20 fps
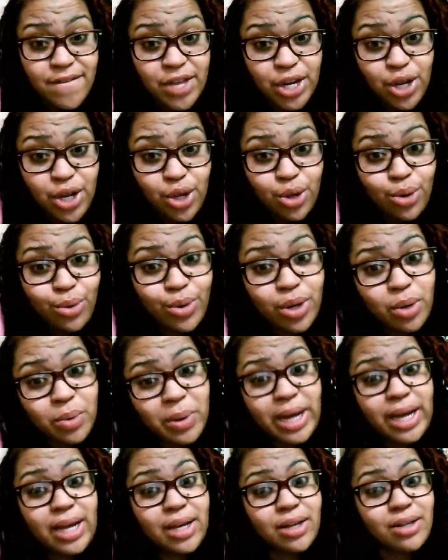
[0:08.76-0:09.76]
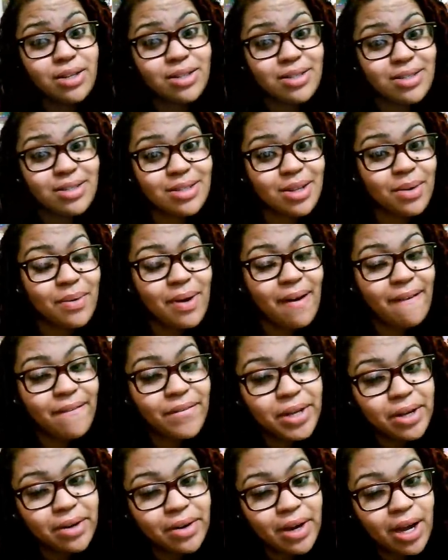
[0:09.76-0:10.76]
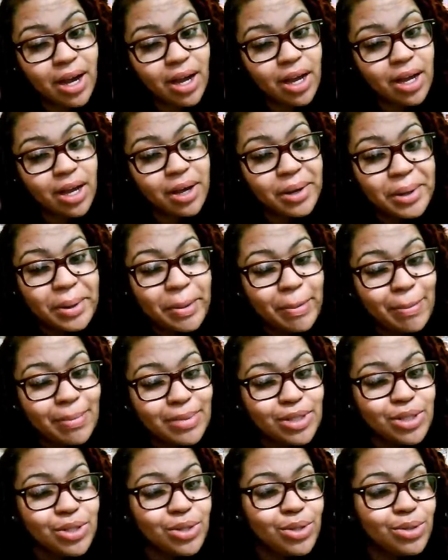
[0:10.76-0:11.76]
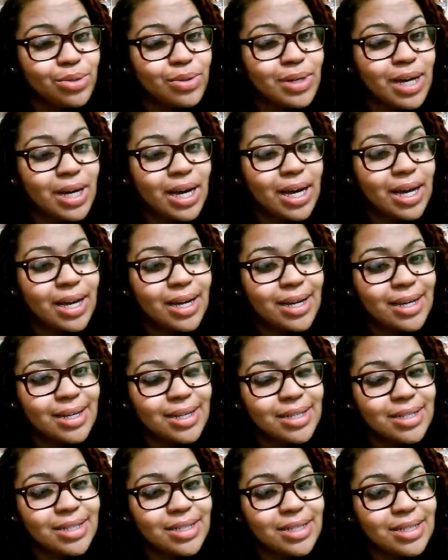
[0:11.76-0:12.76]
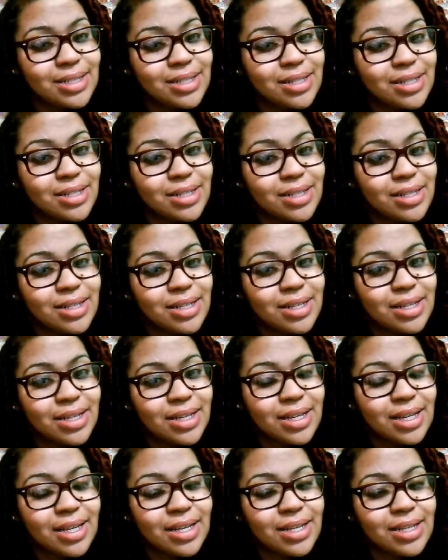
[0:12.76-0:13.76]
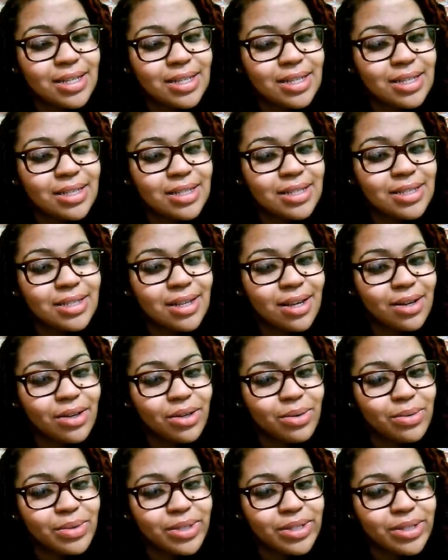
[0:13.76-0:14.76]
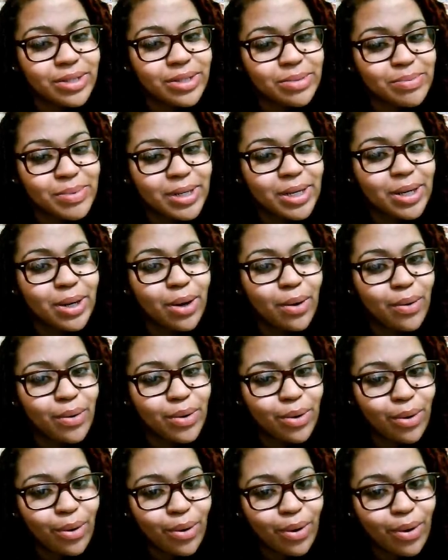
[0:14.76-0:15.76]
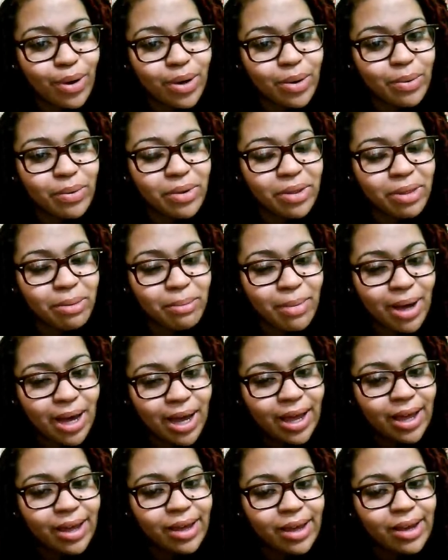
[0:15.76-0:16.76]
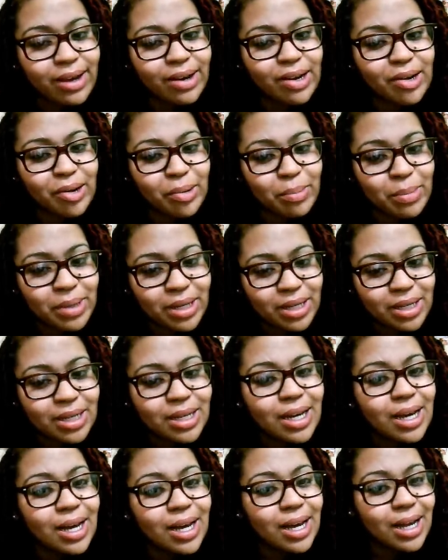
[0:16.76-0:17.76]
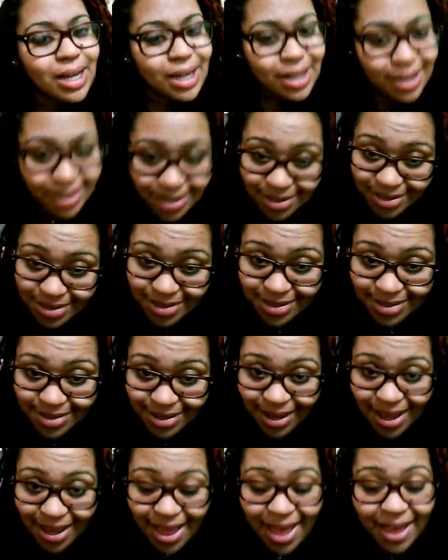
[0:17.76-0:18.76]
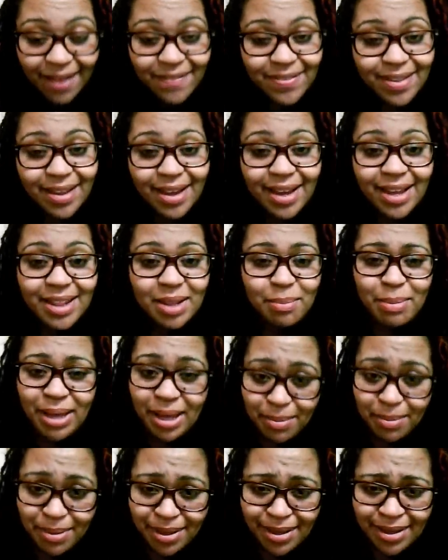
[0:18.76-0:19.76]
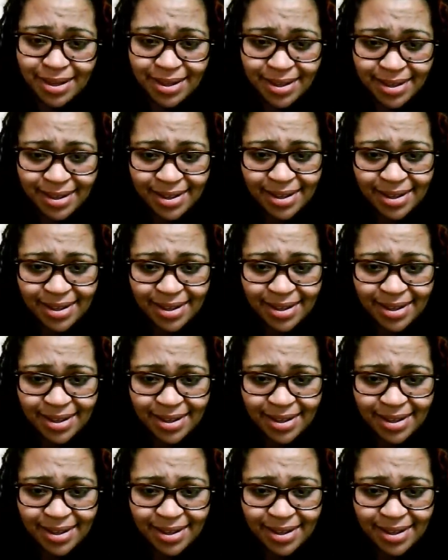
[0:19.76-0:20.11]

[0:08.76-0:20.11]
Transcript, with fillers: video in a while, so I figure I'd come to you guys. Tell you what's been going on with my hair because after I had the baby,